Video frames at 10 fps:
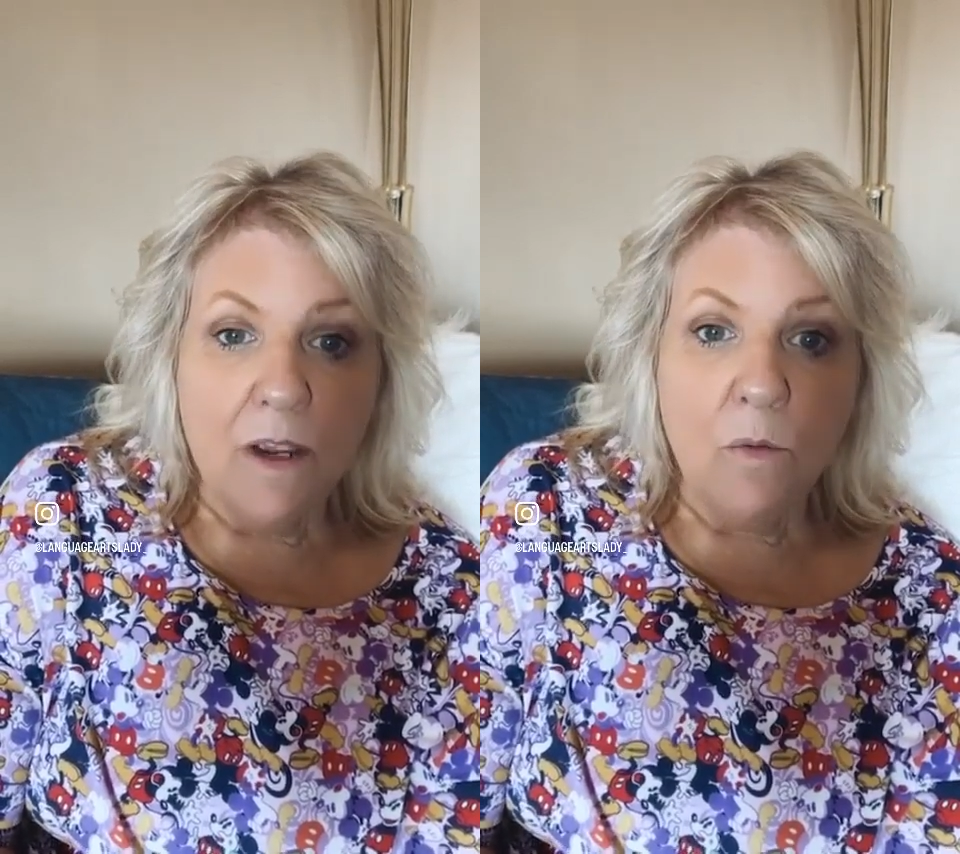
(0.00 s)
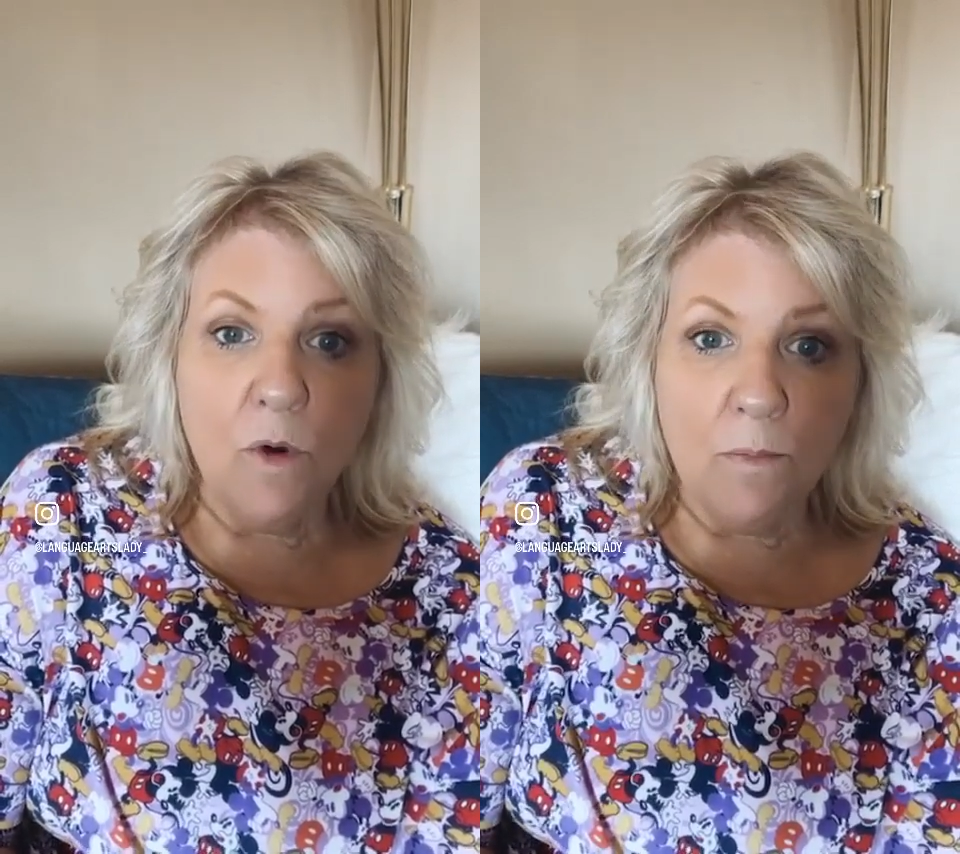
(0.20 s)

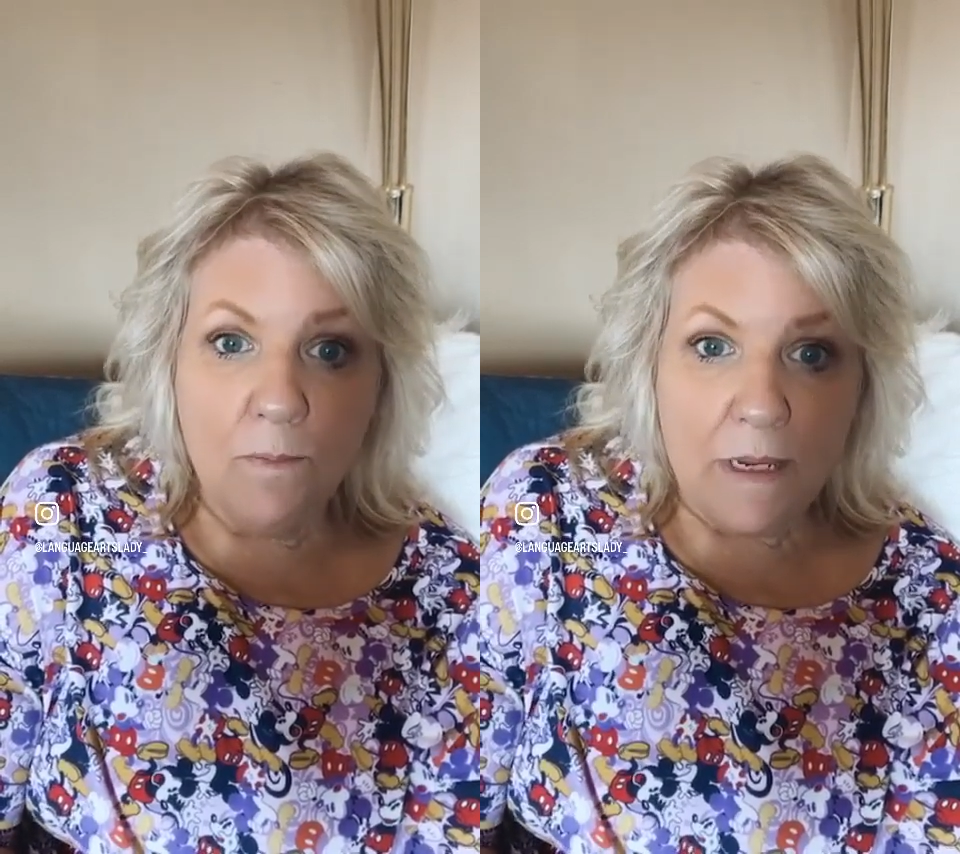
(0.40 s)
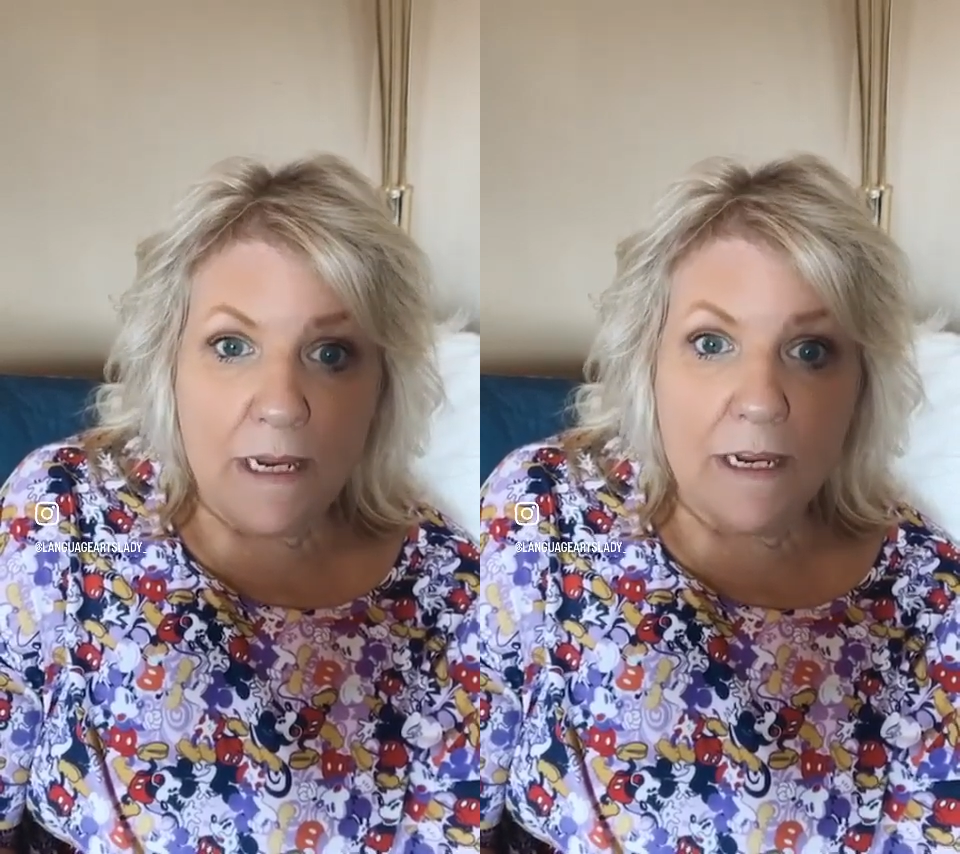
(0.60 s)
will
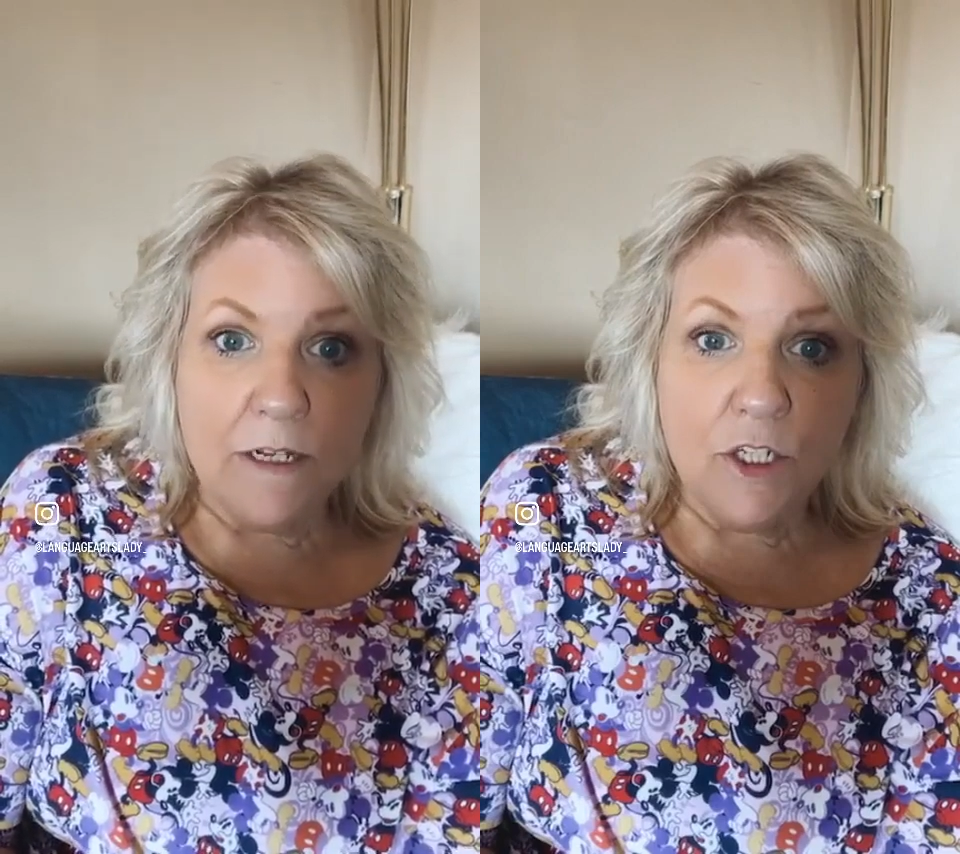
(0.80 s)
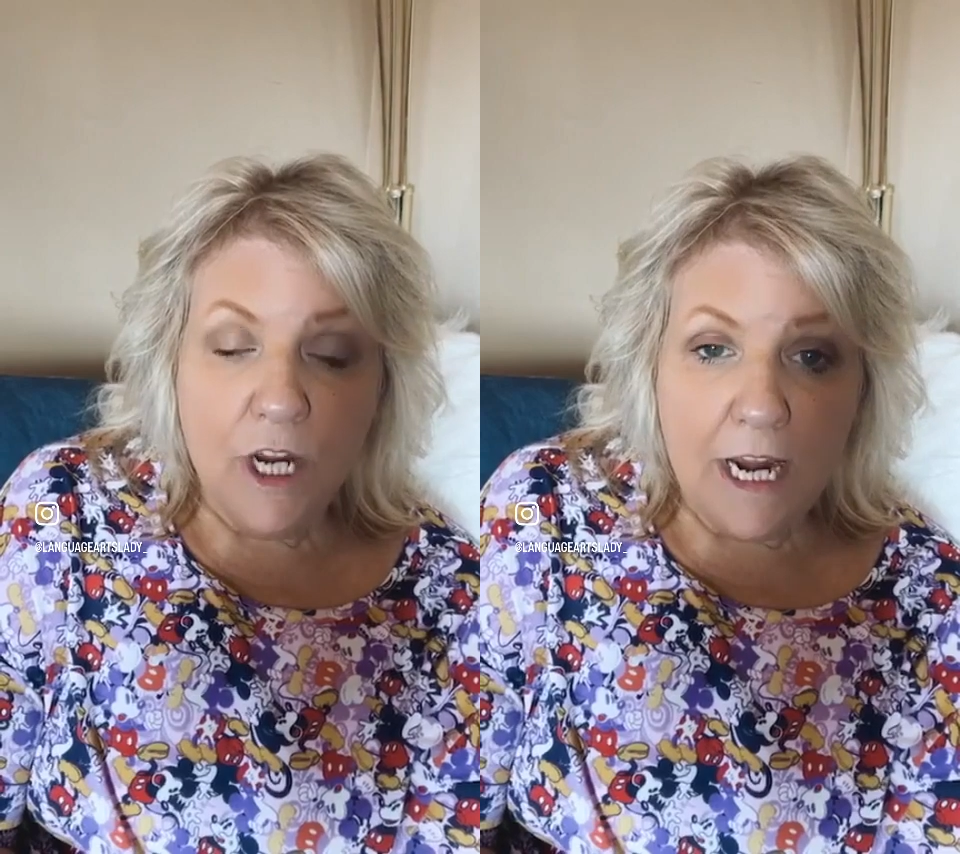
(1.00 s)
be
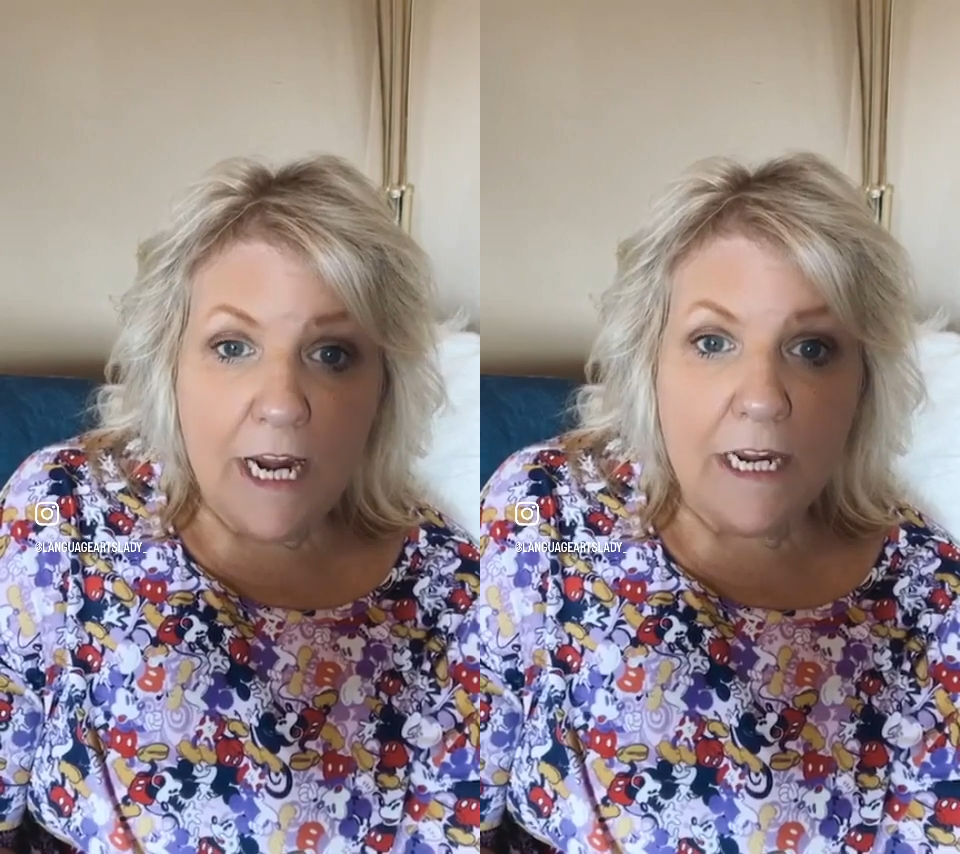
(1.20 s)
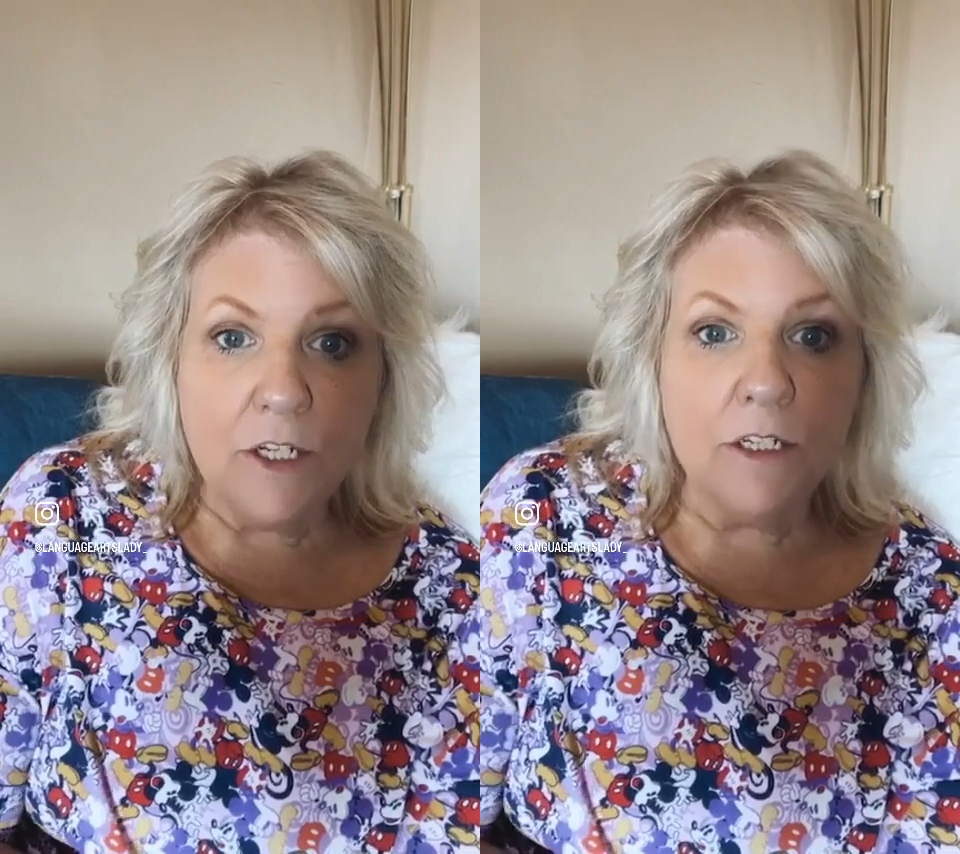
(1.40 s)

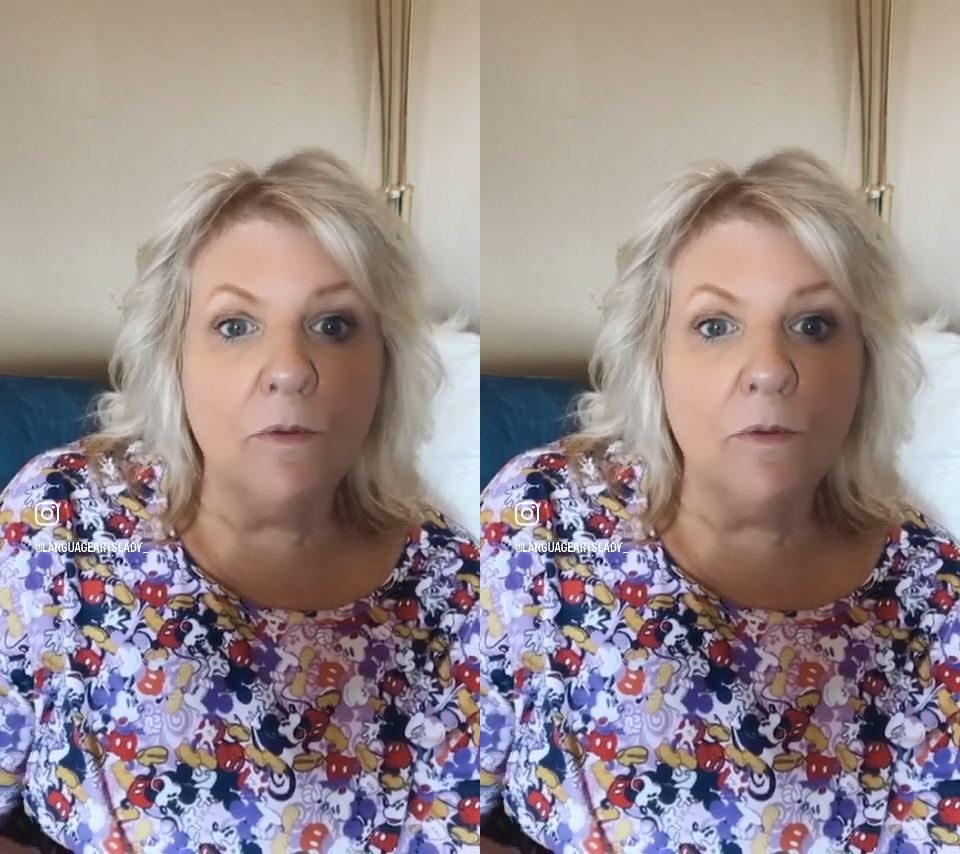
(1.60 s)
changed,